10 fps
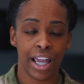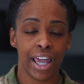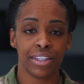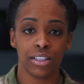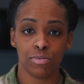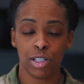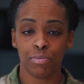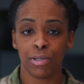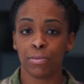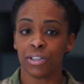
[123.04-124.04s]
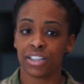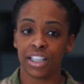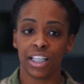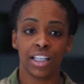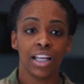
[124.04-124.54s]
I had this many people
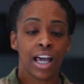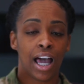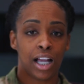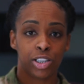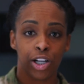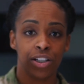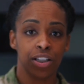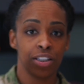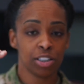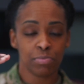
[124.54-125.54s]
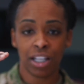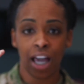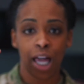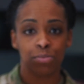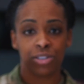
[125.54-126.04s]
attend, I turned in this many
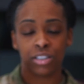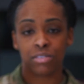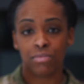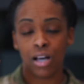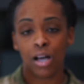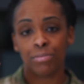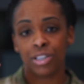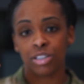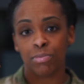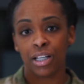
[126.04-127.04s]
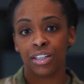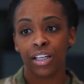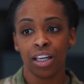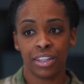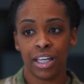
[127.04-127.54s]
items this
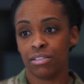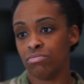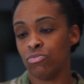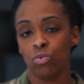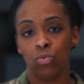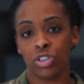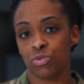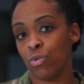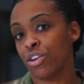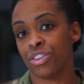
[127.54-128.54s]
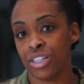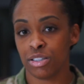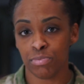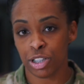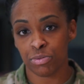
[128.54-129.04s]
month that was worth
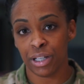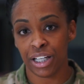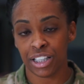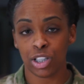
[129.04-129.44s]
this much money.